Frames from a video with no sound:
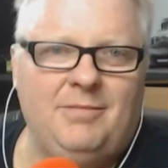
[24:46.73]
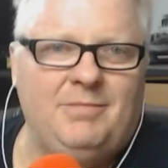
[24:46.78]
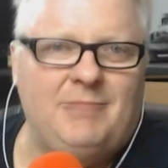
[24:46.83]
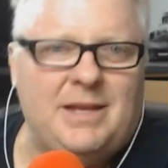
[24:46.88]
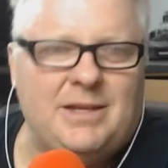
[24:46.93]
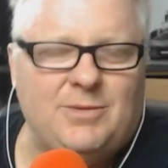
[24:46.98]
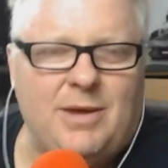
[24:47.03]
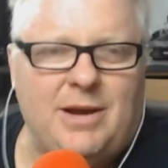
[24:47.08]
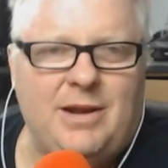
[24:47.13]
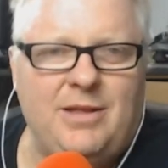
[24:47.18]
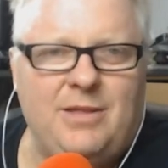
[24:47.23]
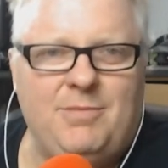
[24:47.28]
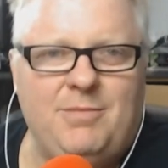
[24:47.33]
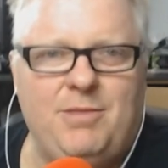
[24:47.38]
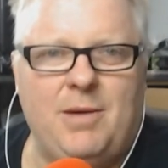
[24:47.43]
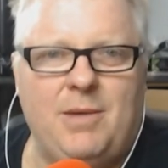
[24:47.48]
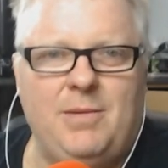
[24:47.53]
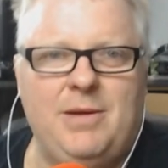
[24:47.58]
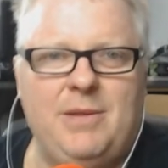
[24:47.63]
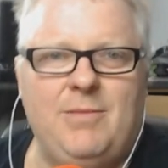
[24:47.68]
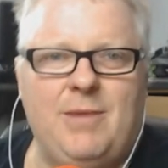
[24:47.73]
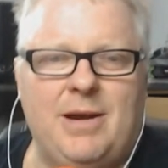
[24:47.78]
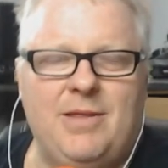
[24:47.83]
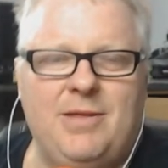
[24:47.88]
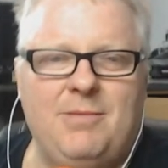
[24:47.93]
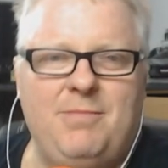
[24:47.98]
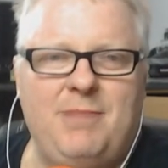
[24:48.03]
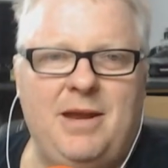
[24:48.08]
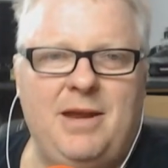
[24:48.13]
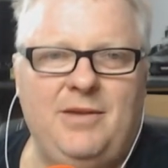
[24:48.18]
that's probably one
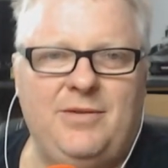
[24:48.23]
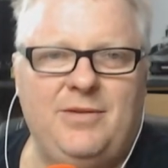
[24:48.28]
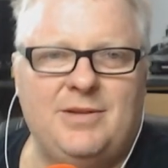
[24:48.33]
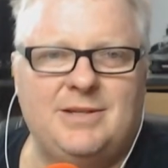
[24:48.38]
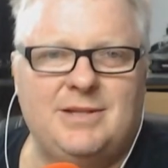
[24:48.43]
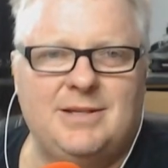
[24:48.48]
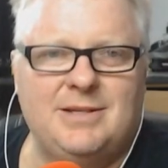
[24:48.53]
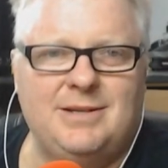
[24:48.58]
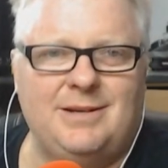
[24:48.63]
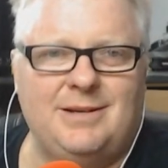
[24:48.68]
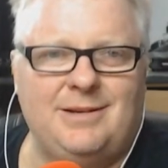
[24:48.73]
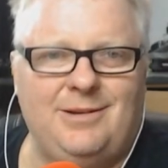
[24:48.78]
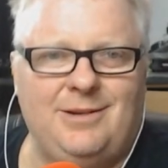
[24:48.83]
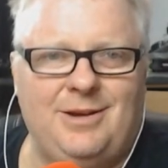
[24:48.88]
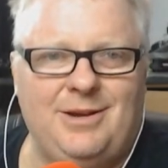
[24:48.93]
of the benefits, isn't it?